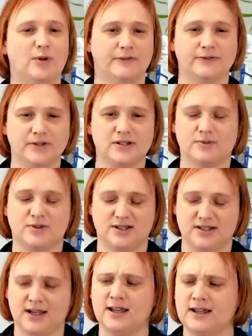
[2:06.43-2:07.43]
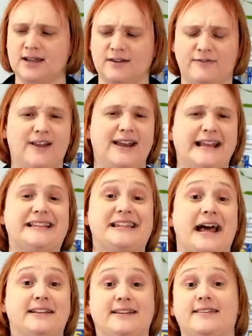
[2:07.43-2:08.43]
preference, which is a fairly
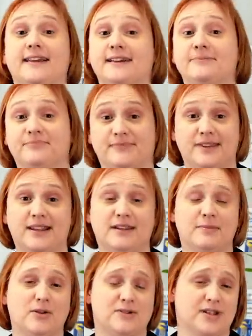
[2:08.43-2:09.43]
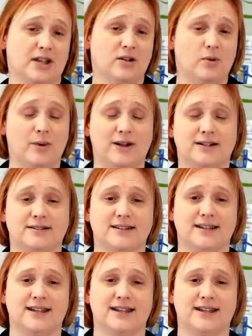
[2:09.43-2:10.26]
standard thing in the motorcycle world.